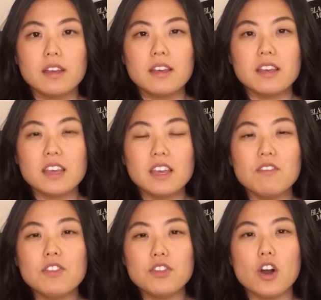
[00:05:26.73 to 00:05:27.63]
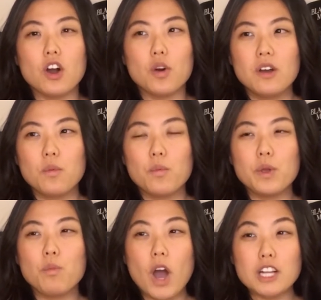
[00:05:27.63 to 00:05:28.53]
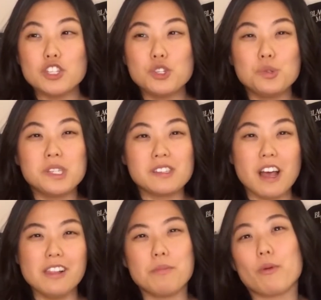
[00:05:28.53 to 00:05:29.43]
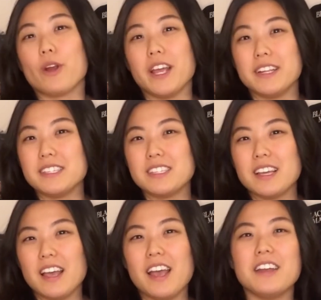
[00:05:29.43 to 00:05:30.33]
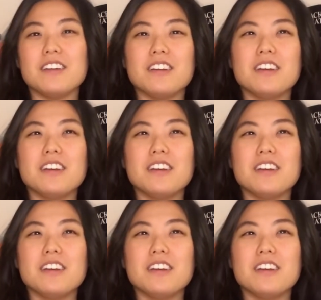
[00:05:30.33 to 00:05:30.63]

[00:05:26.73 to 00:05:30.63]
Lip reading: even though we want to celebrate and